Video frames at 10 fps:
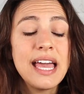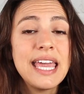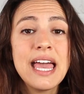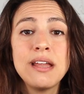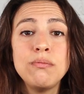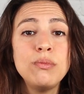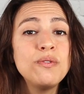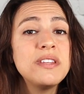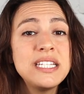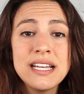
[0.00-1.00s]
Again,
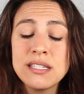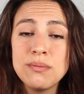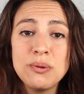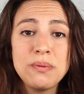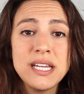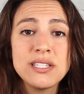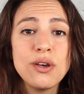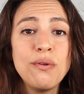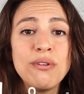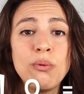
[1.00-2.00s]
move the decimal place
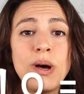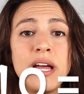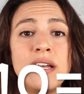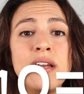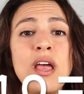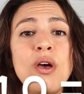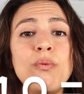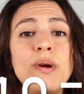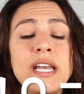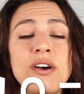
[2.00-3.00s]
over 1.
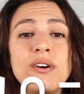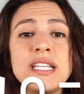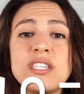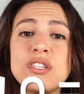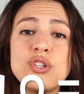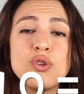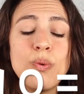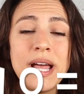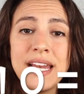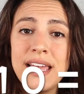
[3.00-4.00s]
We know it's
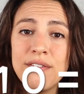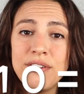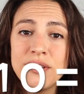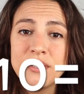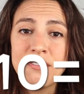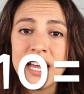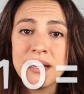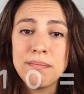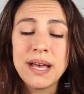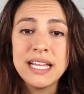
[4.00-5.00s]
20 if you divide
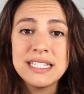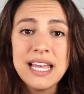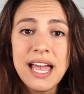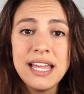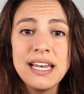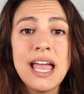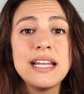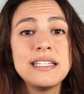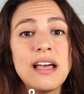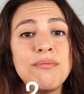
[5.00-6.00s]
it by 10,
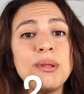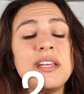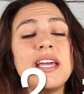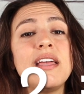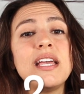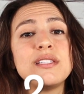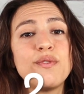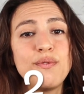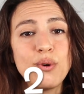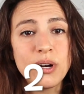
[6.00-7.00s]
and double it, it's
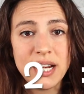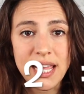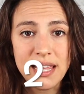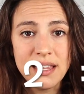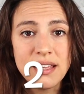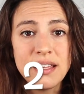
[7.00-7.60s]
40.